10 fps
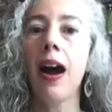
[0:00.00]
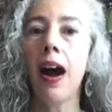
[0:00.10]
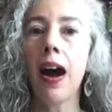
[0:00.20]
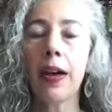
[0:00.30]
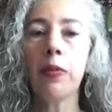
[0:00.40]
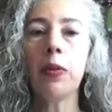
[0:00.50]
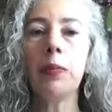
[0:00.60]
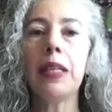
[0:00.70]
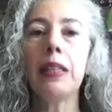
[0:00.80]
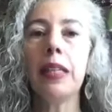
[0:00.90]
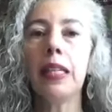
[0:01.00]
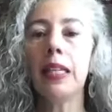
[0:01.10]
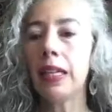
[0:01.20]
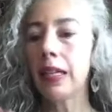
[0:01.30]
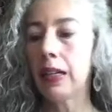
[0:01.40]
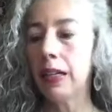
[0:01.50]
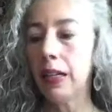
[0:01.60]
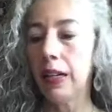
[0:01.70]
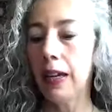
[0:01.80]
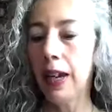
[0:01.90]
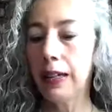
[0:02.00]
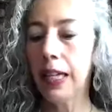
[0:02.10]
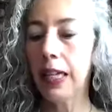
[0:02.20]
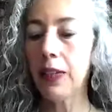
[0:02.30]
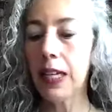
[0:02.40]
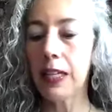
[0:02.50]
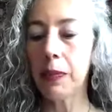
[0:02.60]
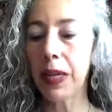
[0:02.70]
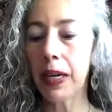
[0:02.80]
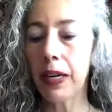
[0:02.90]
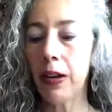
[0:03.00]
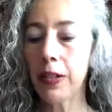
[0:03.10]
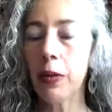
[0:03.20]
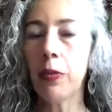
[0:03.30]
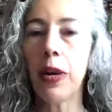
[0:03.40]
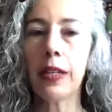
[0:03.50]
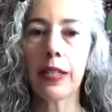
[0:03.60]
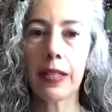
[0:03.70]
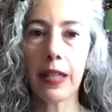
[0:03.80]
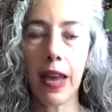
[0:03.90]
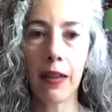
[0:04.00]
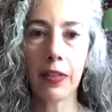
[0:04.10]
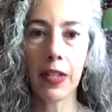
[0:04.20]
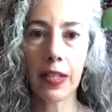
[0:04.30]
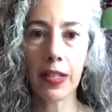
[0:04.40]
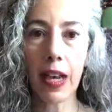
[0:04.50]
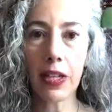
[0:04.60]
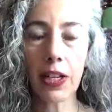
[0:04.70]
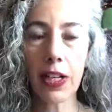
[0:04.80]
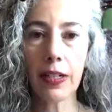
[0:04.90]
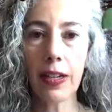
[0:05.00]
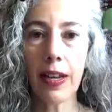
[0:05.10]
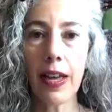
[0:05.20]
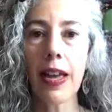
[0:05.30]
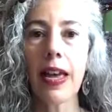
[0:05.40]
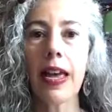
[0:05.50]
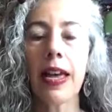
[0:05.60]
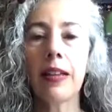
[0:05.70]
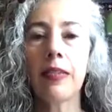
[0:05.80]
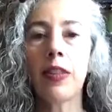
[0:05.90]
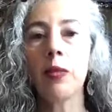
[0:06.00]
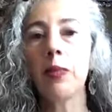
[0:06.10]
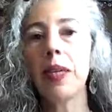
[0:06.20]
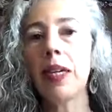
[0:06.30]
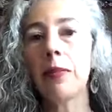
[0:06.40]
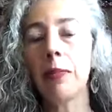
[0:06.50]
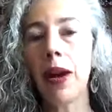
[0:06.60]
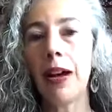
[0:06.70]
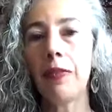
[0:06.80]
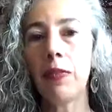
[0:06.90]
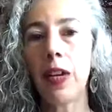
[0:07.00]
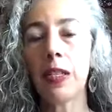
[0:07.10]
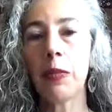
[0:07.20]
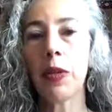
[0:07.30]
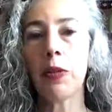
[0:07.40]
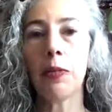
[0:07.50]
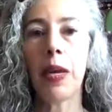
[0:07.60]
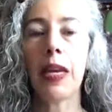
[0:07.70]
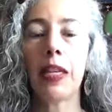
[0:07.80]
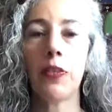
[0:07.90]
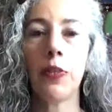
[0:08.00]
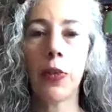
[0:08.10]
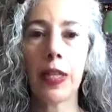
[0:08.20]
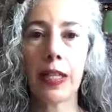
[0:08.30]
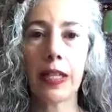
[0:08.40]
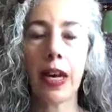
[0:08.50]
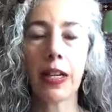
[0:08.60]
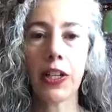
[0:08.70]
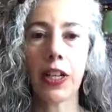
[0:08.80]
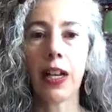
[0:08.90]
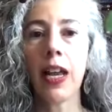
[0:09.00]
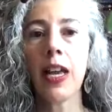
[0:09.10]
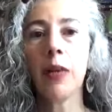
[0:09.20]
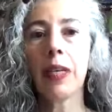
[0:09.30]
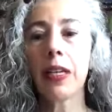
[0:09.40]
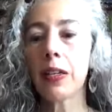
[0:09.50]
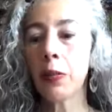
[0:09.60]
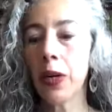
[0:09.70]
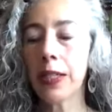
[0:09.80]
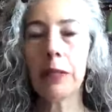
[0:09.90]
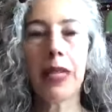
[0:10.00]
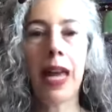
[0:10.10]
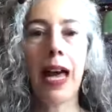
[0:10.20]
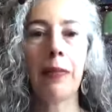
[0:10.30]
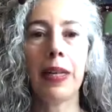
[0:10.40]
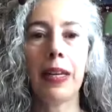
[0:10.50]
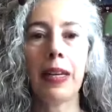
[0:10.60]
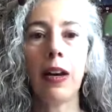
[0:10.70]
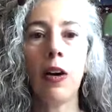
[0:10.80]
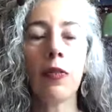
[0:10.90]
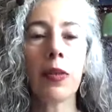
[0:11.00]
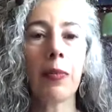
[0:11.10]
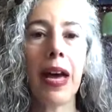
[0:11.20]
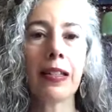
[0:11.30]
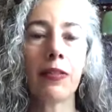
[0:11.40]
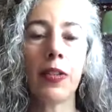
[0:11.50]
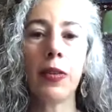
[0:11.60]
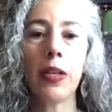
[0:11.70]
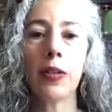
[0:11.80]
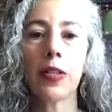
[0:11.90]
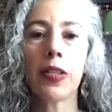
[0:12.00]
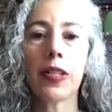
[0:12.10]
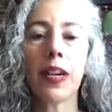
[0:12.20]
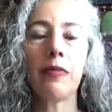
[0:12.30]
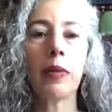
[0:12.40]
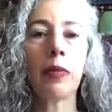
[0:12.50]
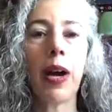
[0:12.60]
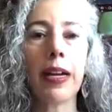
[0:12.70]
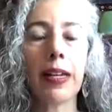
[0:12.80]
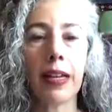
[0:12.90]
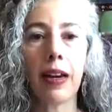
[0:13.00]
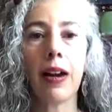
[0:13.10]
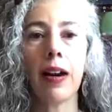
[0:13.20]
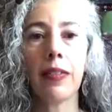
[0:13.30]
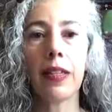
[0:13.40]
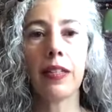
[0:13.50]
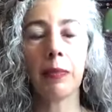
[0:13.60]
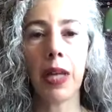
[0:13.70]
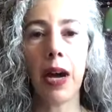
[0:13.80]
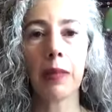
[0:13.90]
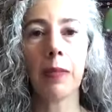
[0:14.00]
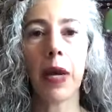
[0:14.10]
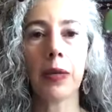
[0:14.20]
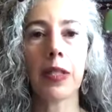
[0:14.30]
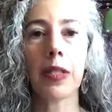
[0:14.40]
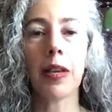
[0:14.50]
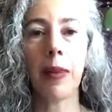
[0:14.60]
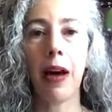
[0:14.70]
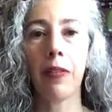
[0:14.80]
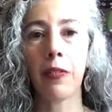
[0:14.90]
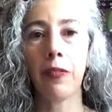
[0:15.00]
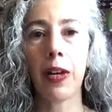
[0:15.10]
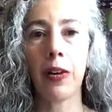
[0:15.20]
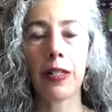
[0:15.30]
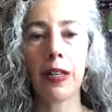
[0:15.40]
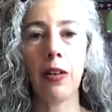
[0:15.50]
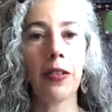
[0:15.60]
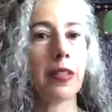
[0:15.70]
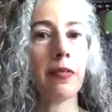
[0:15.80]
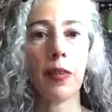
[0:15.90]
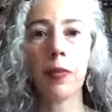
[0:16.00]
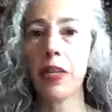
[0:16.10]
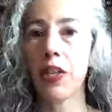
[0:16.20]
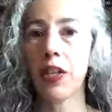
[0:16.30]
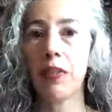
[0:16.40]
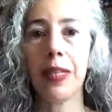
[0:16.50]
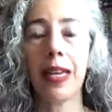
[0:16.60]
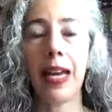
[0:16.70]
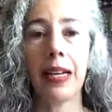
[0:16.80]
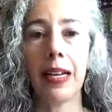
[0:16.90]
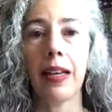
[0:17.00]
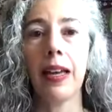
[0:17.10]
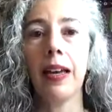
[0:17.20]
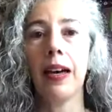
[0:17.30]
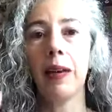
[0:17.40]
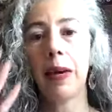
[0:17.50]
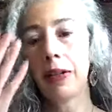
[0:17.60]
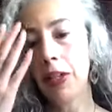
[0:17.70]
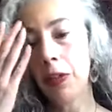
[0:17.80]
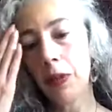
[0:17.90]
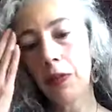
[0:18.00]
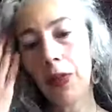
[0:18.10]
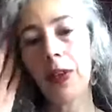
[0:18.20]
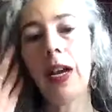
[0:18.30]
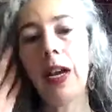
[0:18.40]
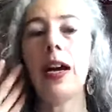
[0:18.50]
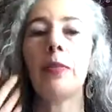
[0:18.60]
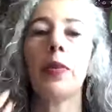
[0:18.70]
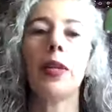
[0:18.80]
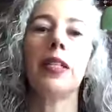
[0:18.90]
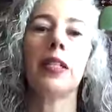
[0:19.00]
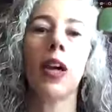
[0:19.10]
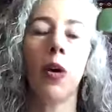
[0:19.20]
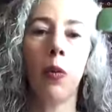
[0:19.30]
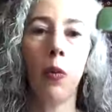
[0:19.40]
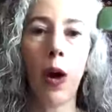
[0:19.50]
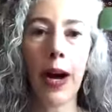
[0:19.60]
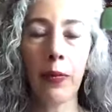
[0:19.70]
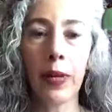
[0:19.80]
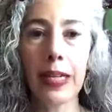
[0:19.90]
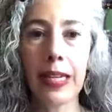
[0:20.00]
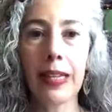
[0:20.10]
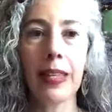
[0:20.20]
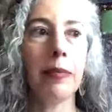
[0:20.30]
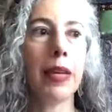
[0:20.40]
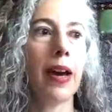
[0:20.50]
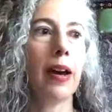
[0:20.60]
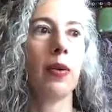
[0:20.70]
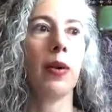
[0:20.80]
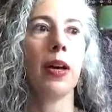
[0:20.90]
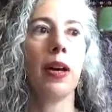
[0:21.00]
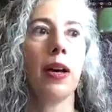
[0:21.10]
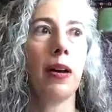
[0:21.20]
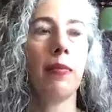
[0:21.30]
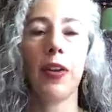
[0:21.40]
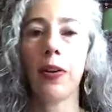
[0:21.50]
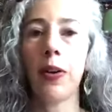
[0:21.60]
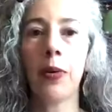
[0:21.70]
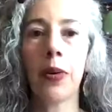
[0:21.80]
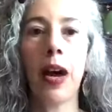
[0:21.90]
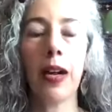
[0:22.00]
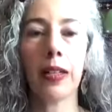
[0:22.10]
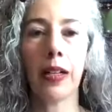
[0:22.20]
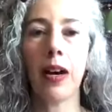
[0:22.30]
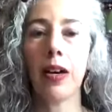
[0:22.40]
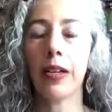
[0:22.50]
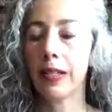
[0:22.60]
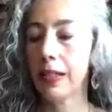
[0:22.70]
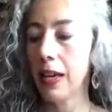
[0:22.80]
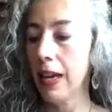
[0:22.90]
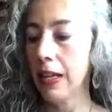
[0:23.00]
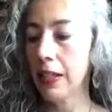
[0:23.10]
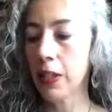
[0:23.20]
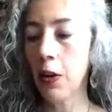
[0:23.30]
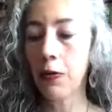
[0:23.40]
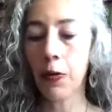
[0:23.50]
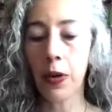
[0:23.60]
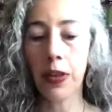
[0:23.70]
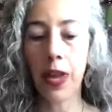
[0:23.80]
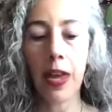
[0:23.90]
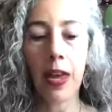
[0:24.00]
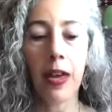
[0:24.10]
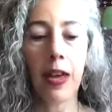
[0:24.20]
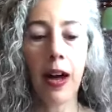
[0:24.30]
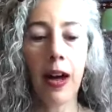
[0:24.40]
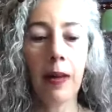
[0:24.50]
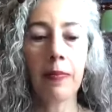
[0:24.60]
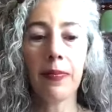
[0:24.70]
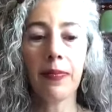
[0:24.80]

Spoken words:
I will be leading activities, but I also want us to have discussion, and there will be a private Facebook group page for discussion, because what's been happening over the past few years since I've been writing on these blog posts about the fairies and all this information I've been getting about human fairy hybrids, why we need them now, their own Holocaust, and so forth. Um,